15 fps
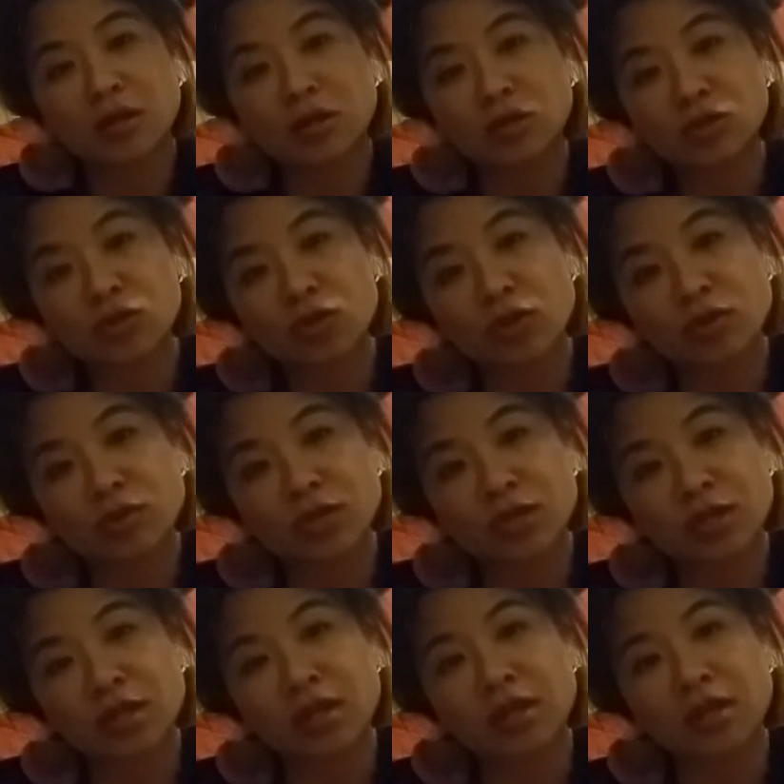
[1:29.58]
to those in
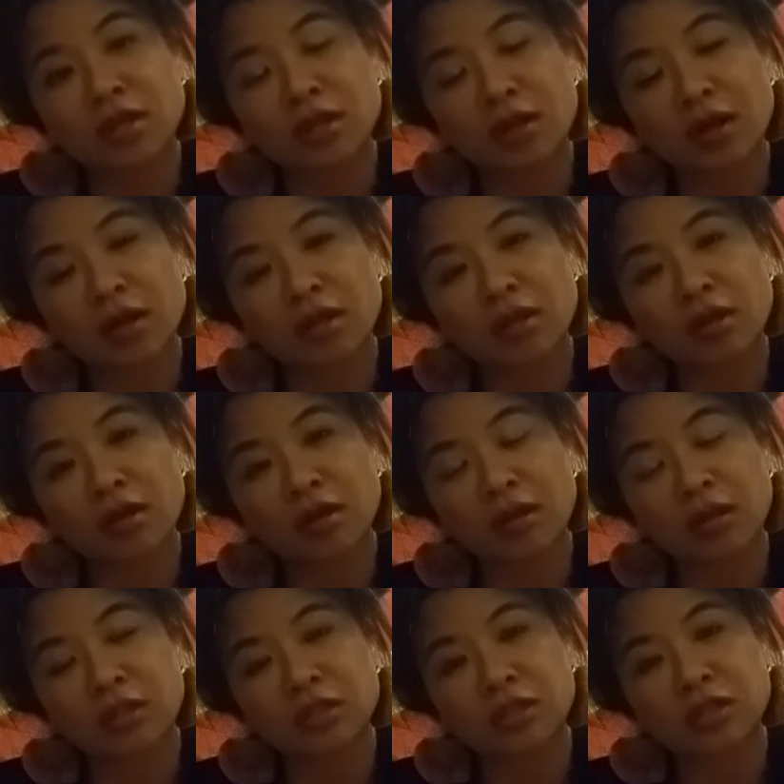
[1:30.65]
need, and I thought
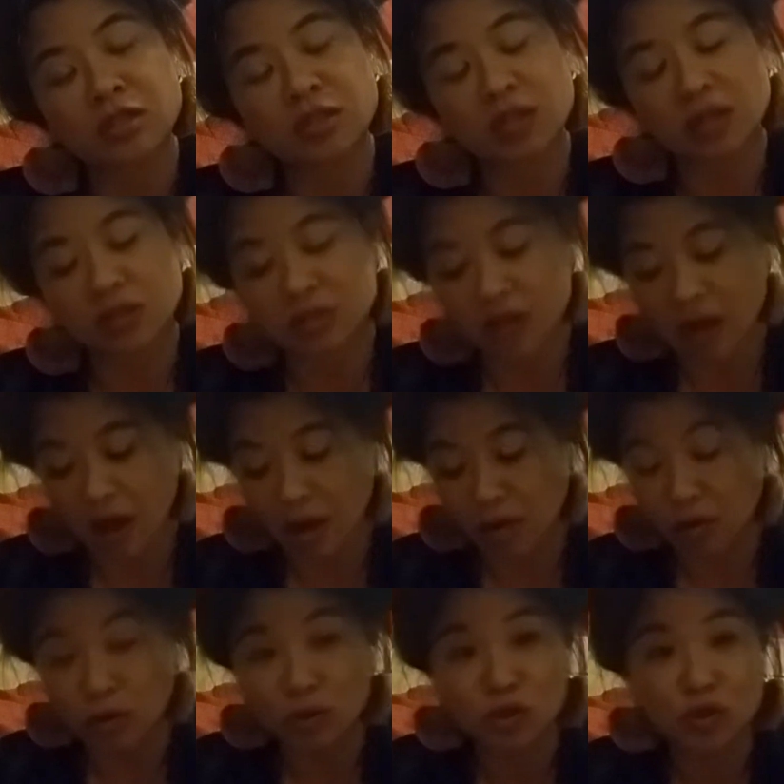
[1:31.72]
that's how
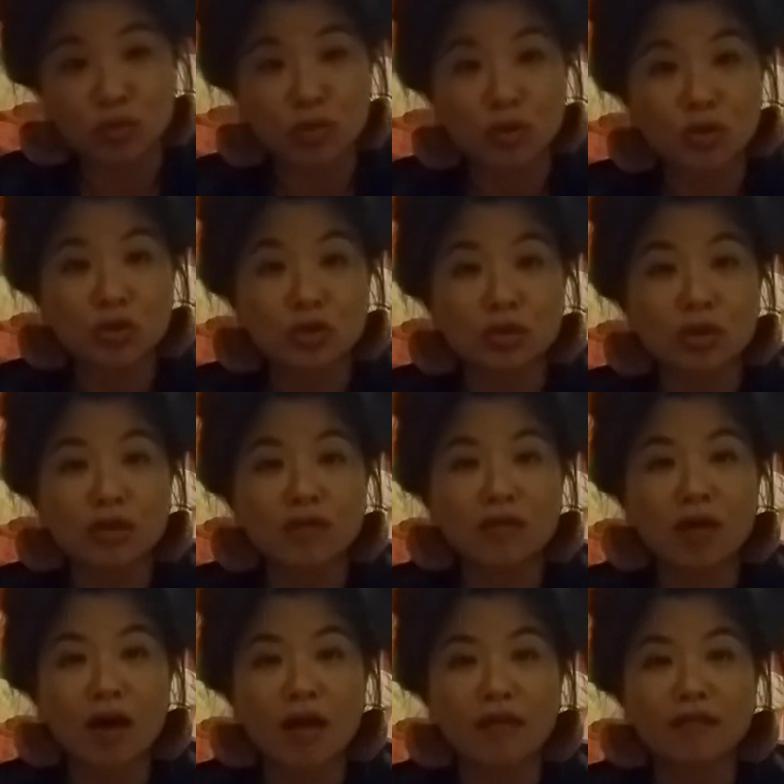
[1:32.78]
you're supposed to live
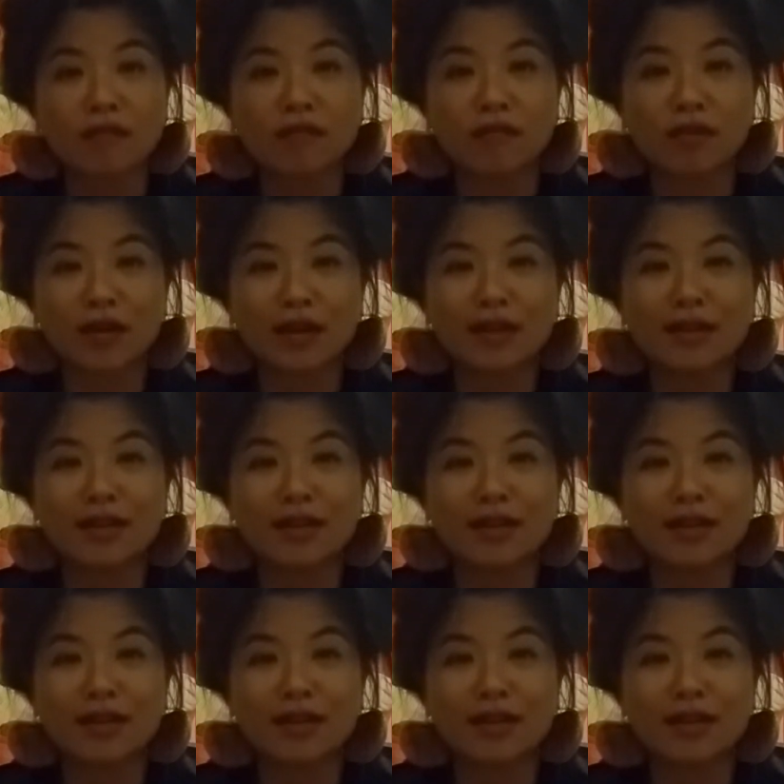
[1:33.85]
life, right?